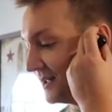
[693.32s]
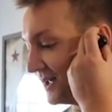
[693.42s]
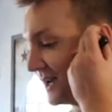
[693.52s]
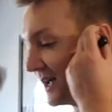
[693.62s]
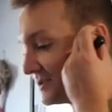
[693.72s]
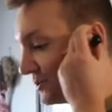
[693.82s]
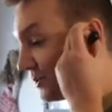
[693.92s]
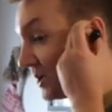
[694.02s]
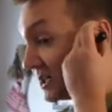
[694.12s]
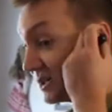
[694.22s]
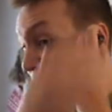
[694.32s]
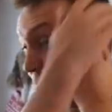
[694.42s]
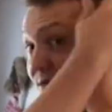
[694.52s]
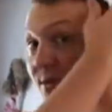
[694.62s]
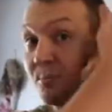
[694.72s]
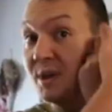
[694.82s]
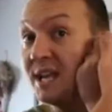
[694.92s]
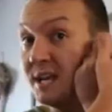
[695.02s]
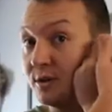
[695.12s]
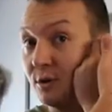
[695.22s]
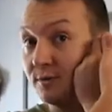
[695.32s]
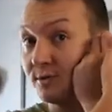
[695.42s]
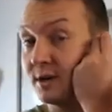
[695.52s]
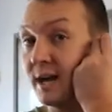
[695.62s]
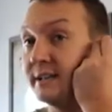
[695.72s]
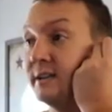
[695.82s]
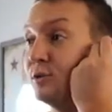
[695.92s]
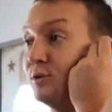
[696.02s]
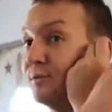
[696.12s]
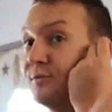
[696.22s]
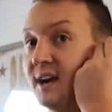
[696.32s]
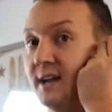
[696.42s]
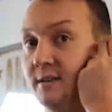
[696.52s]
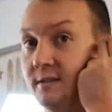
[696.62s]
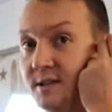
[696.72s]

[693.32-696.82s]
And as we were walking with a beanie over, I could hear you fine,